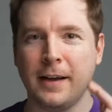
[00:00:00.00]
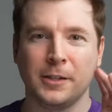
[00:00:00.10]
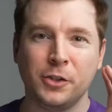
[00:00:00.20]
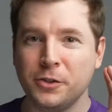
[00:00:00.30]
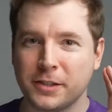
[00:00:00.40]

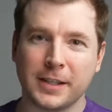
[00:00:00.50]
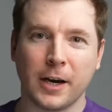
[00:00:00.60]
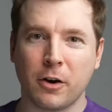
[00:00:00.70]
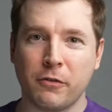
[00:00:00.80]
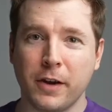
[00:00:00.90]
To
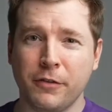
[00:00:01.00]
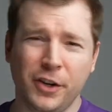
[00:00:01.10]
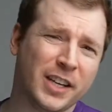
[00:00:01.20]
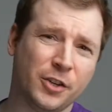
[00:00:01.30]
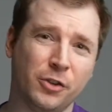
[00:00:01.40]
start off with, you
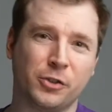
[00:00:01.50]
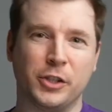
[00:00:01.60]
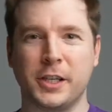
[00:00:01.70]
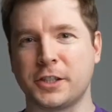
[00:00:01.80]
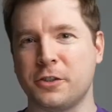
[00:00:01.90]
can do
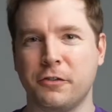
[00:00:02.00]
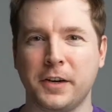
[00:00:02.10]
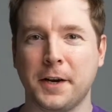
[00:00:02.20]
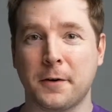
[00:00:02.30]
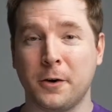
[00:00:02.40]
traditional
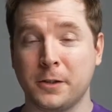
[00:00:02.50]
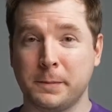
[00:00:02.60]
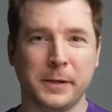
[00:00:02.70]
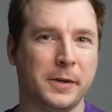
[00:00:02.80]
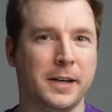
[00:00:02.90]
video calls
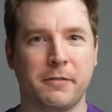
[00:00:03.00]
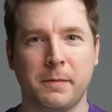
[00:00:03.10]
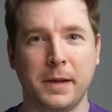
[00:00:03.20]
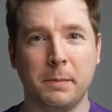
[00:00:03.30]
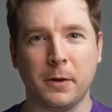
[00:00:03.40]
between
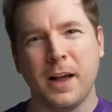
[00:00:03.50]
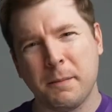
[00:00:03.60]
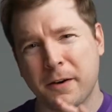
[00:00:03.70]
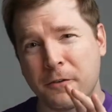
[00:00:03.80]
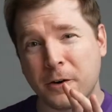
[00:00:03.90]
different people,
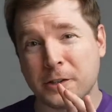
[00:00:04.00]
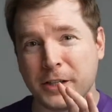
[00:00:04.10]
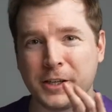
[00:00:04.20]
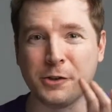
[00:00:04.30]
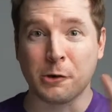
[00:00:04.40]
but of course you
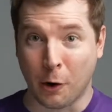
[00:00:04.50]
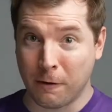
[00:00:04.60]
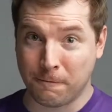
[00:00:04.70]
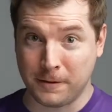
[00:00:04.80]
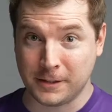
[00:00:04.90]
can do
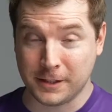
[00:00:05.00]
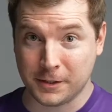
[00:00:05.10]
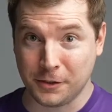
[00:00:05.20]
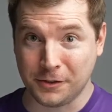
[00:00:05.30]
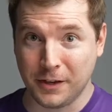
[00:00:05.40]
conferences
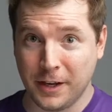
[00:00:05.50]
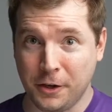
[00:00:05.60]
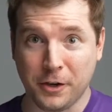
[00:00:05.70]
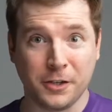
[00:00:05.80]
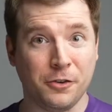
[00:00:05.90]
too.
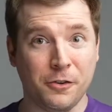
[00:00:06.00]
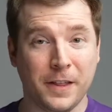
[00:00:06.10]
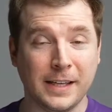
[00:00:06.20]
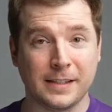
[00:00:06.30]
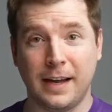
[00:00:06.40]
You can do
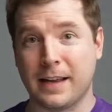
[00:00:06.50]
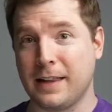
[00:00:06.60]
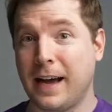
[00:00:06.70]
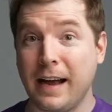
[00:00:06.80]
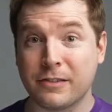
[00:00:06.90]
things like
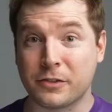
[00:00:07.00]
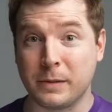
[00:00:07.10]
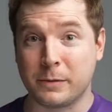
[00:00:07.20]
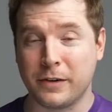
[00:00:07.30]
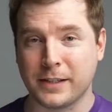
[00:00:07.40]
live
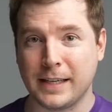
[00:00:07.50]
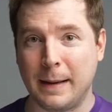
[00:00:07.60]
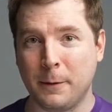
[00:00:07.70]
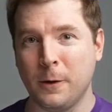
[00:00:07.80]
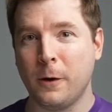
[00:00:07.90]
streams, for
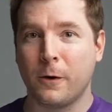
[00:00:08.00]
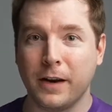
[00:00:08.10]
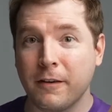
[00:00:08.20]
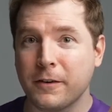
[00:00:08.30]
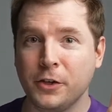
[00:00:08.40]
example, or
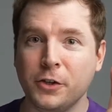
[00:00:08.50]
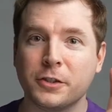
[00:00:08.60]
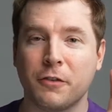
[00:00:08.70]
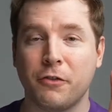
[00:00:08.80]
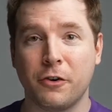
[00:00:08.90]
even
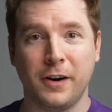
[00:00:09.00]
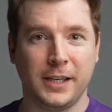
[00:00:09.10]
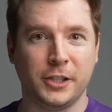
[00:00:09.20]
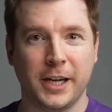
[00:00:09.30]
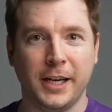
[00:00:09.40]
use it for
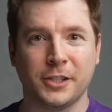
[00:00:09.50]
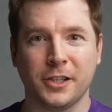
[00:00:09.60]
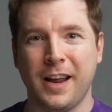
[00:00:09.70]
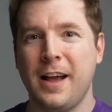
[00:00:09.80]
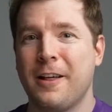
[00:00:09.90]

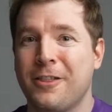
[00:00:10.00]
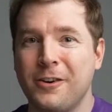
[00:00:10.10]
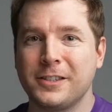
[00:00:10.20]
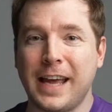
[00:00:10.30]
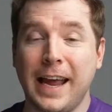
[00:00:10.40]
education.
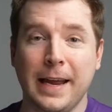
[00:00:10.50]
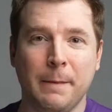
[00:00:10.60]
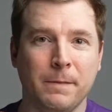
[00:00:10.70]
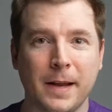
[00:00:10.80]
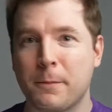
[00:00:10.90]
There's a
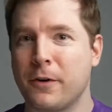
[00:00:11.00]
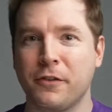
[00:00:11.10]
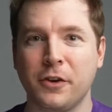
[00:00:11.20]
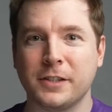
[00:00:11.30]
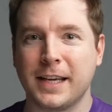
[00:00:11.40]
number
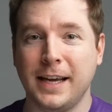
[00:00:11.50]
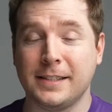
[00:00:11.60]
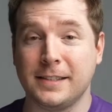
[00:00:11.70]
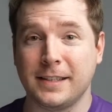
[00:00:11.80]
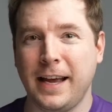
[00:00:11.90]
of use
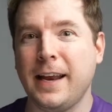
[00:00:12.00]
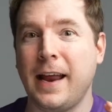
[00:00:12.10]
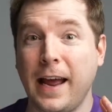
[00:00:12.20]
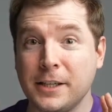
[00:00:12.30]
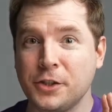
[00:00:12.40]
cases, and
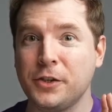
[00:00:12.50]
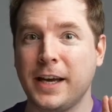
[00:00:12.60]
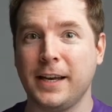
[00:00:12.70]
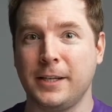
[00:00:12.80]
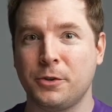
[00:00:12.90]
as you
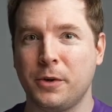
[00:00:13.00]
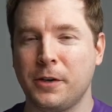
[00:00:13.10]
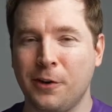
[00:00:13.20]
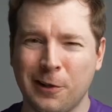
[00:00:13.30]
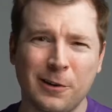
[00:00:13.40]
get into it,
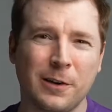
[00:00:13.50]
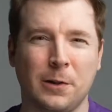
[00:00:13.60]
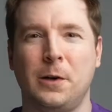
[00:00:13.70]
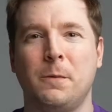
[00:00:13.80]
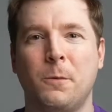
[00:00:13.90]
you'll learn a
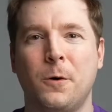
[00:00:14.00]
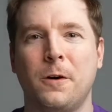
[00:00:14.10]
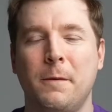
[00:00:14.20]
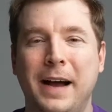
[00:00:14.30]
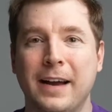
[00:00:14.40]
lot more
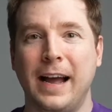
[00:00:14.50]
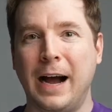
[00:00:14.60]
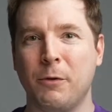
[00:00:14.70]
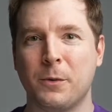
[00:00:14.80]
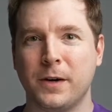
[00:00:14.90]
about
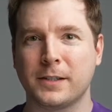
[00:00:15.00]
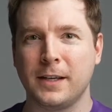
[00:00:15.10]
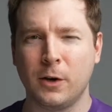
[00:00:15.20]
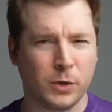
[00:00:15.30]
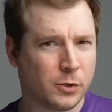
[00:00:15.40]
how it works,
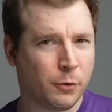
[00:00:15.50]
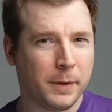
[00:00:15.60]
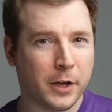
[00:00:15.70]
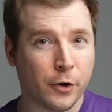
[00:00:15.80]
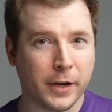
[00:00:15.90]
which we'll
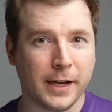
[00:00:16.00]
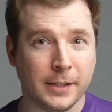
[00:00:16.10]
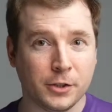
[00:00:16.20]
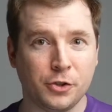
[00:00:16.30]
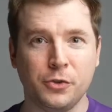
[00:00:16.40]
be going
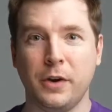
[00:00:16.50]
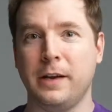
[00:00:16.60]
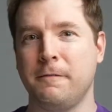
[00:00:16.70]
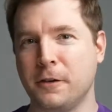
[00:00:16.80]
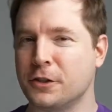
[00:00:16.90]
into
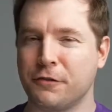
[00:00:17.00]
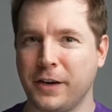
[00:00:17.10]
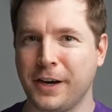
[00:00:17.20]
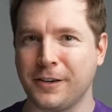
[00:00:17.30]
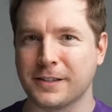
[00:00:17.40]
in future
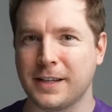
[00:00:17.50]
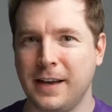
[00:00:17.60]
videos.